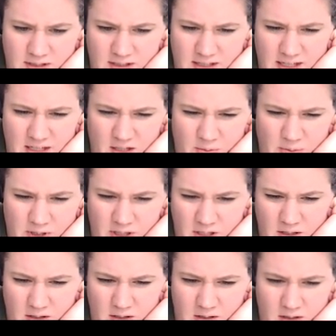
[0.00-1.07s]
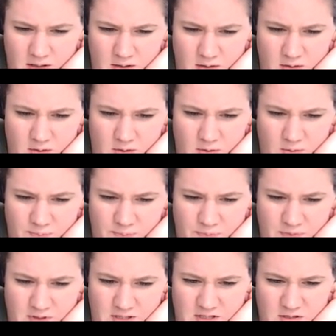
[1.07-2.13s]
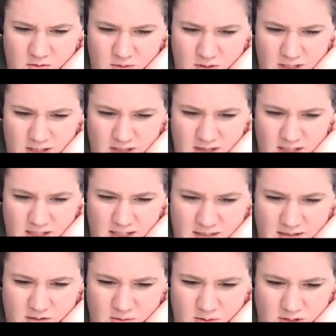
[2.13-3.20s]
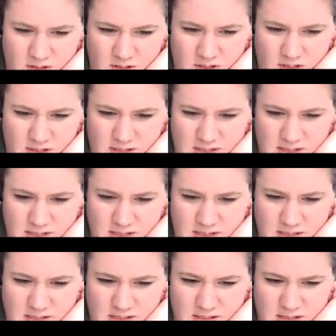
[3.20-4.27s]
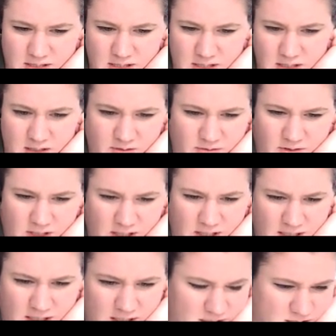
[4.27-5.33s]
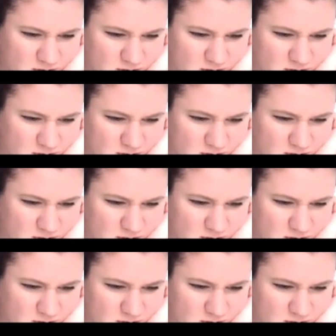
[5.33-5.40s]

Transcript: There we go. Let's do it like that so it looks fine